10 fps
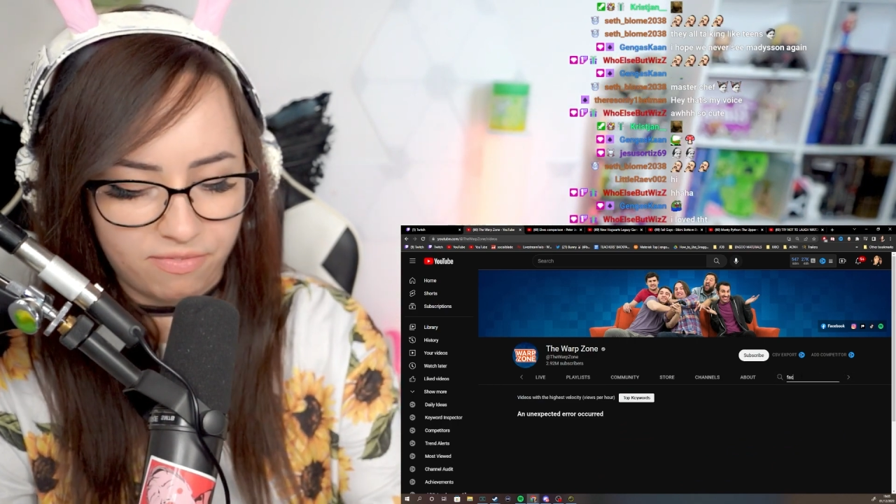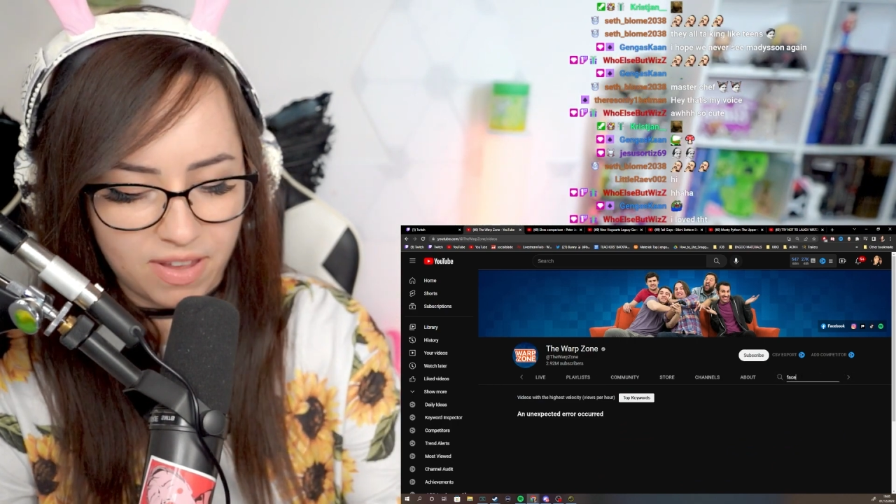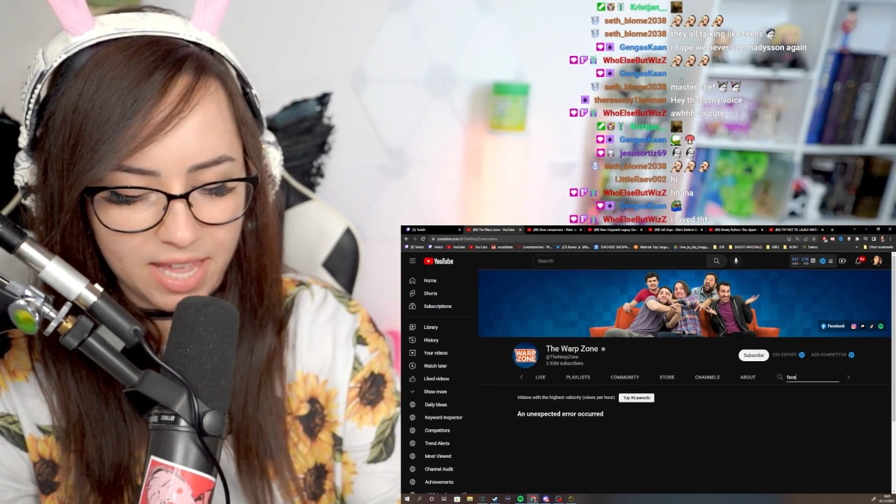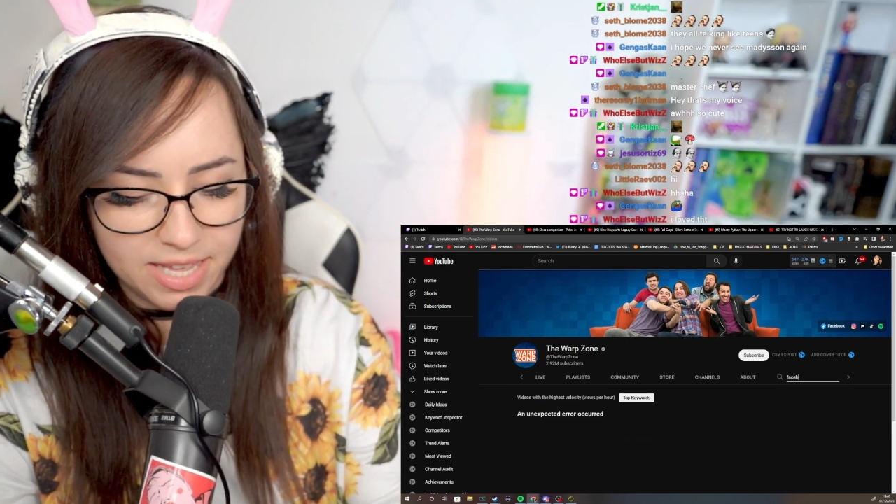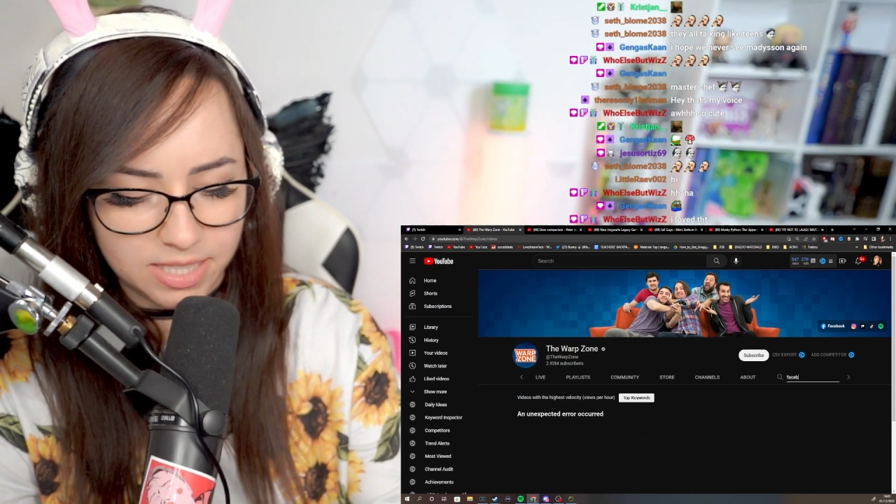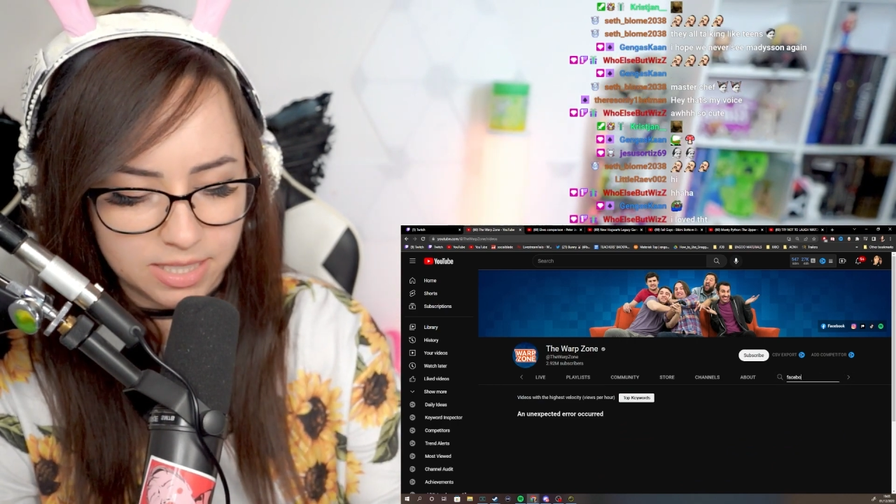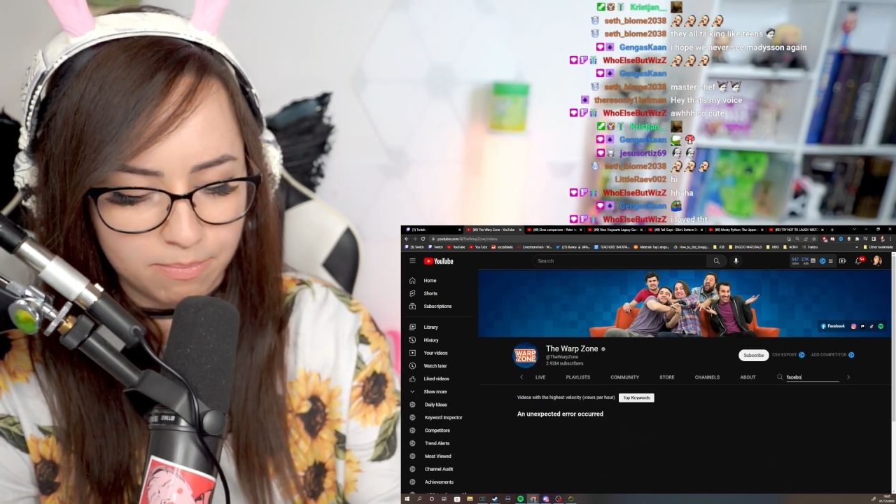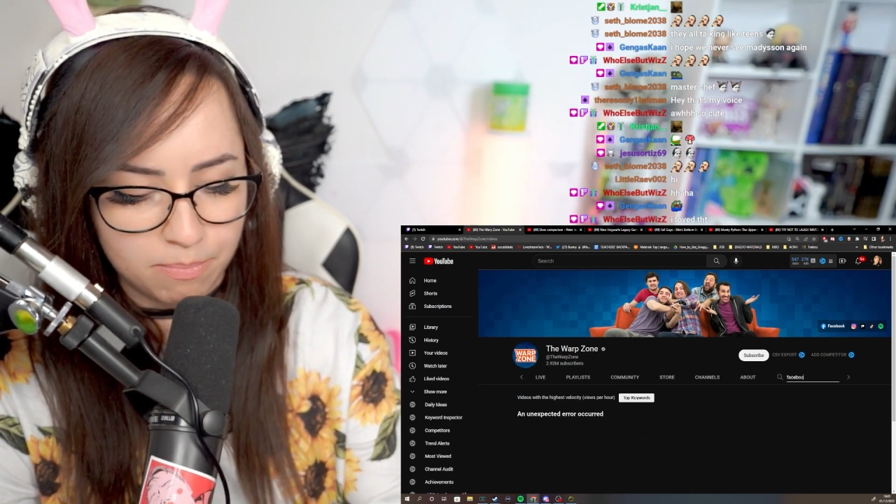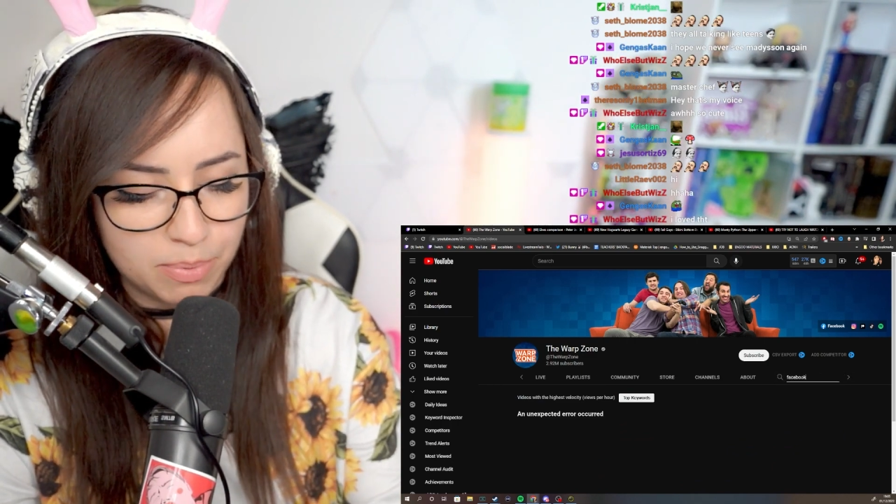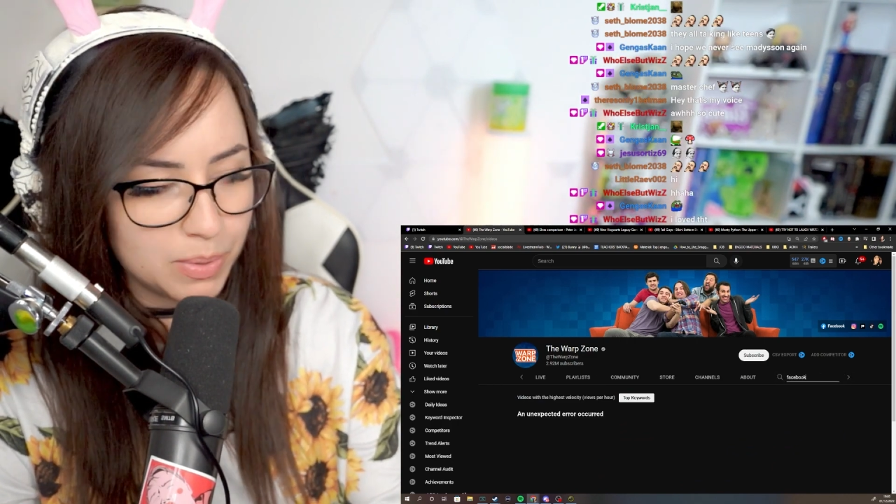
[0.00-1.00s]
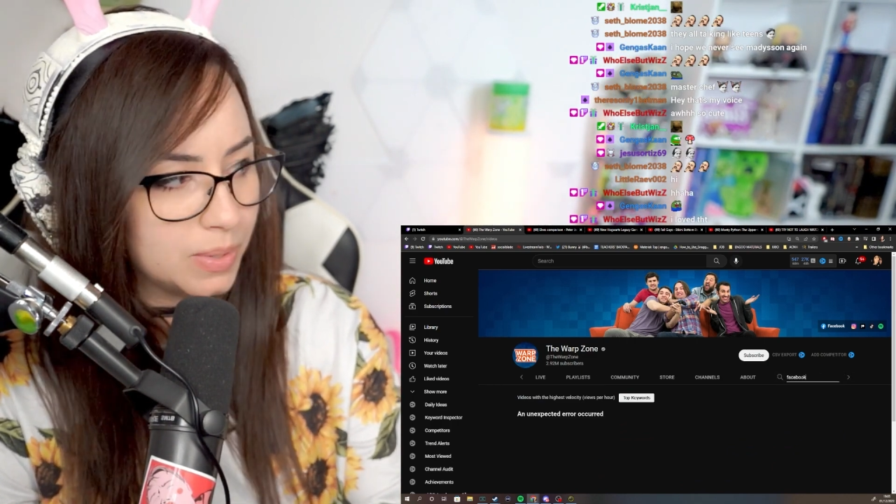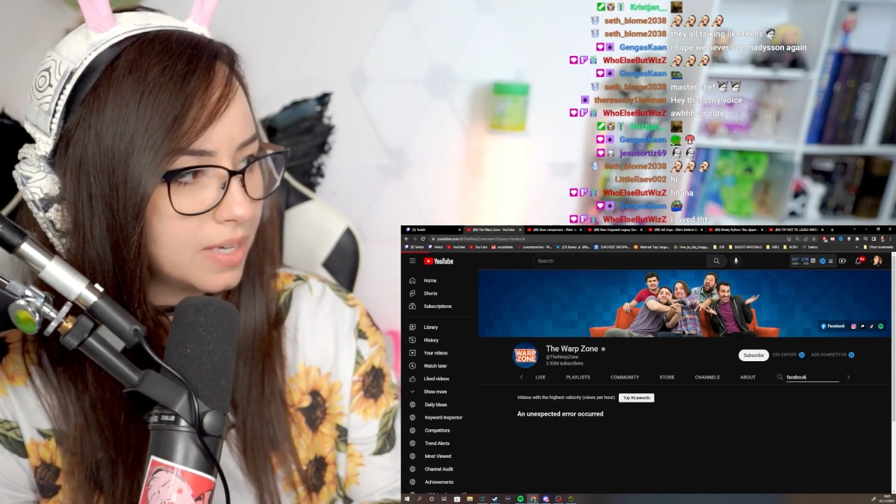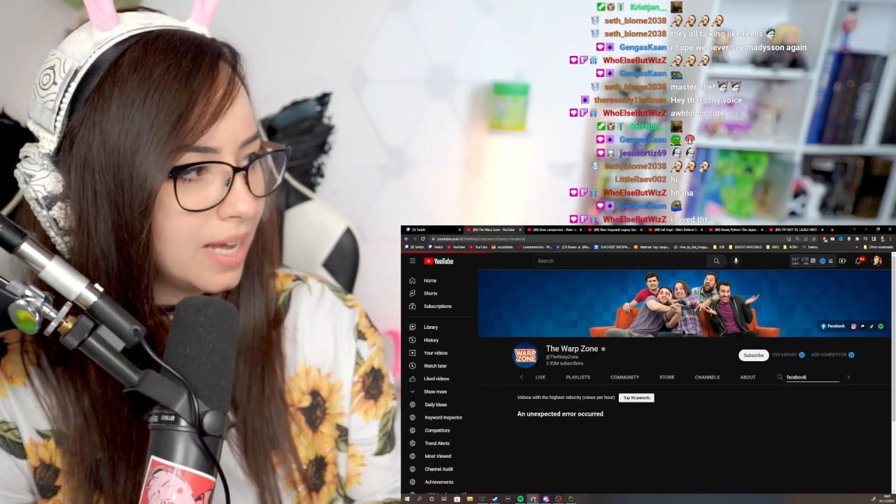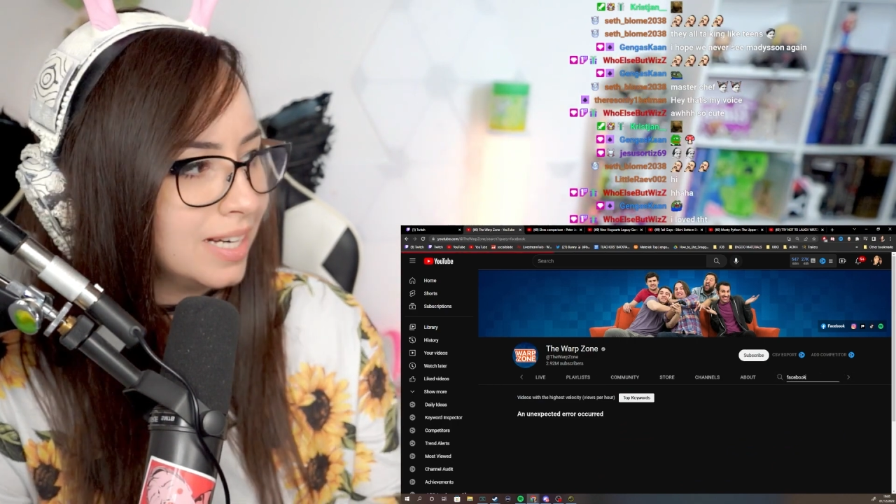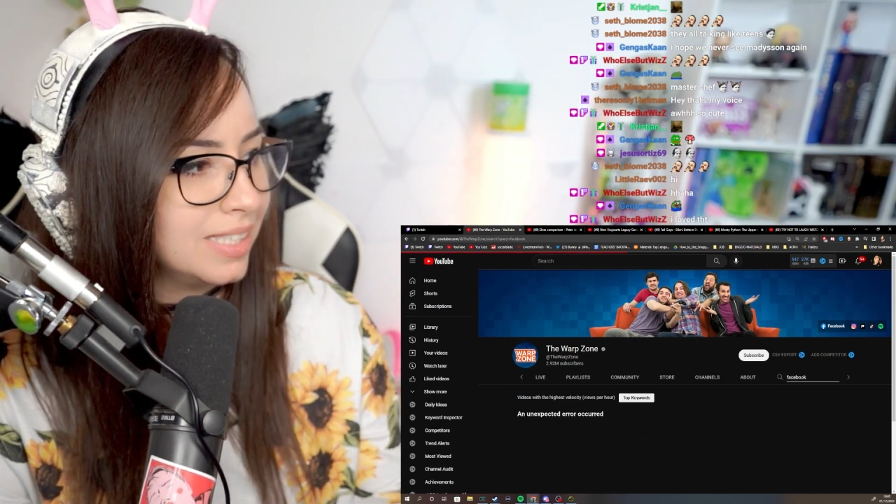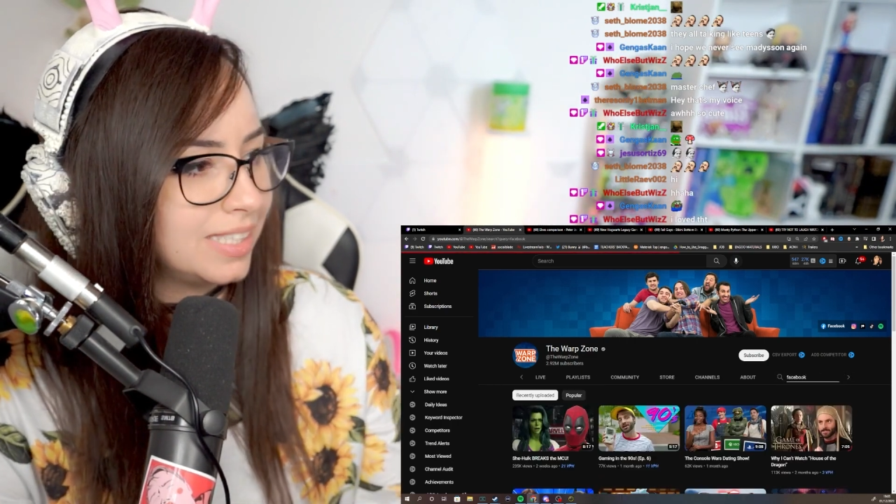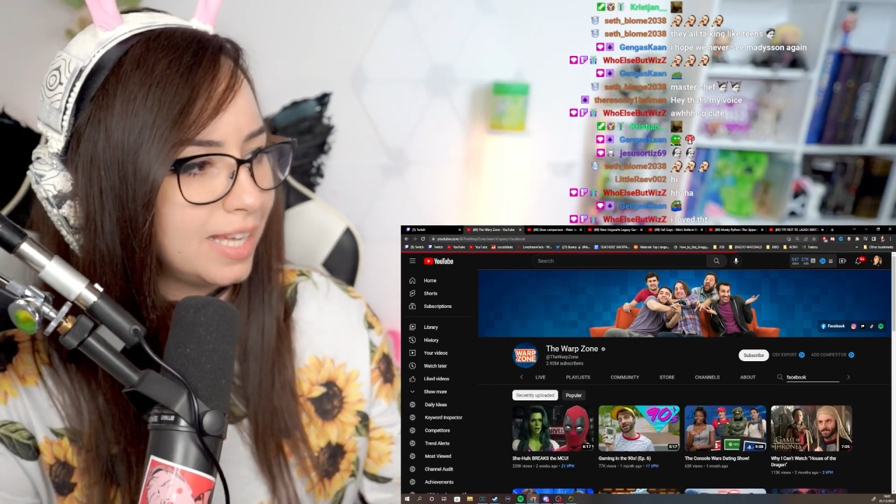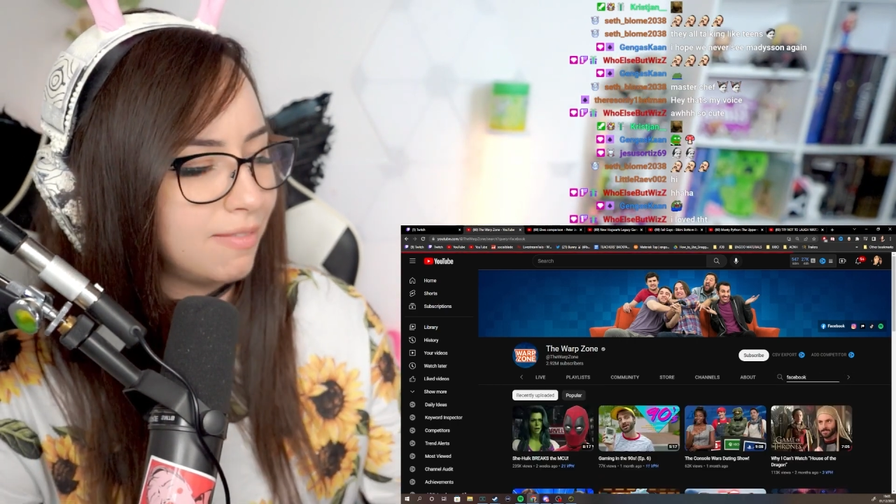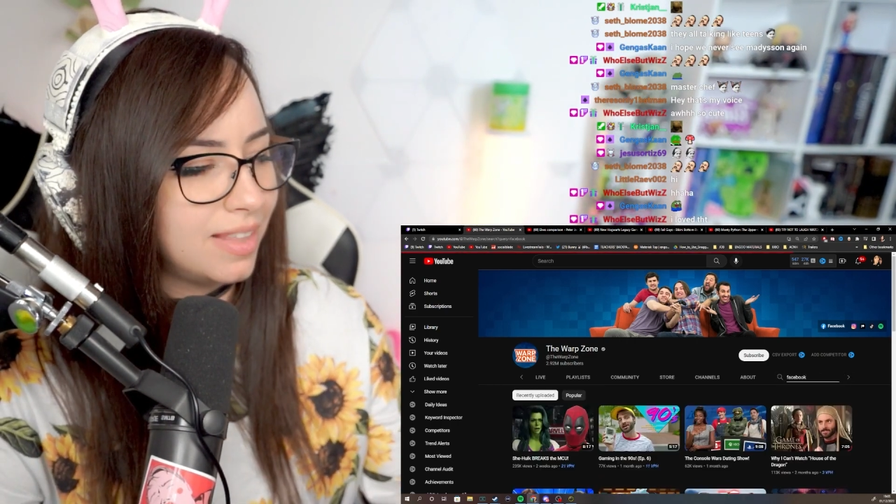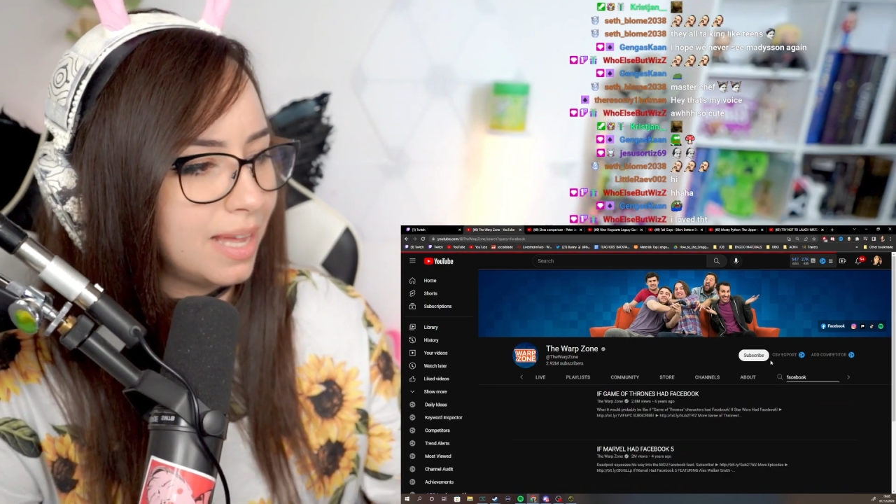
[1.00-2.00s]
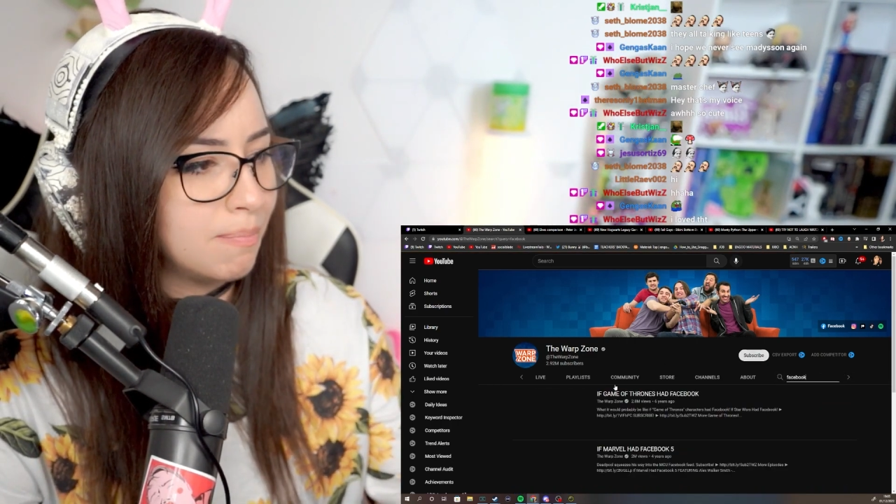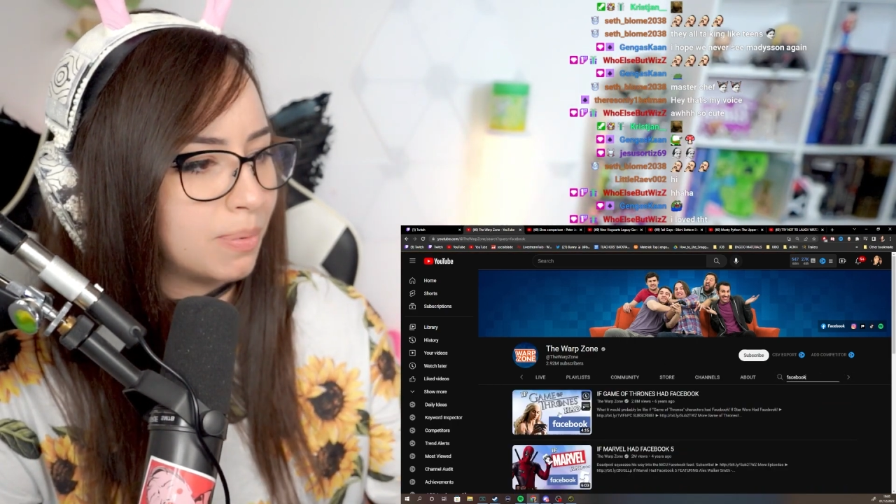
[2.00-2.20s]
Facebook and see if they